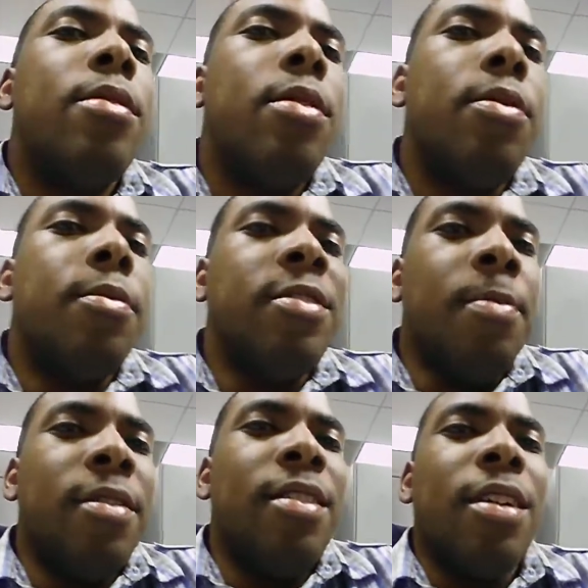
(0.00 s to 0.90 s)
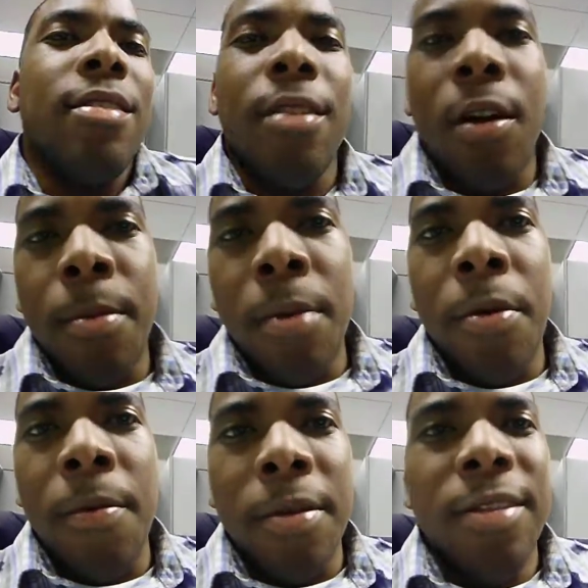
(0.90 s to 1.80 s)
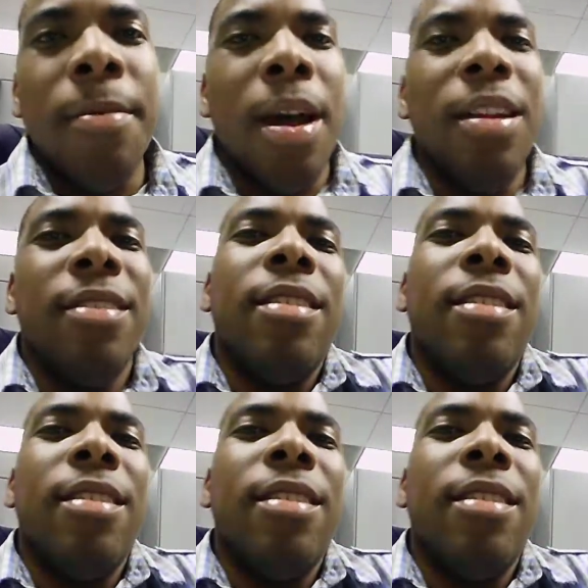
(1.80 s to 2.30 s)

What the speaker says: which would be interesting because it's the Harbaugh Bowl. But it's too bad it's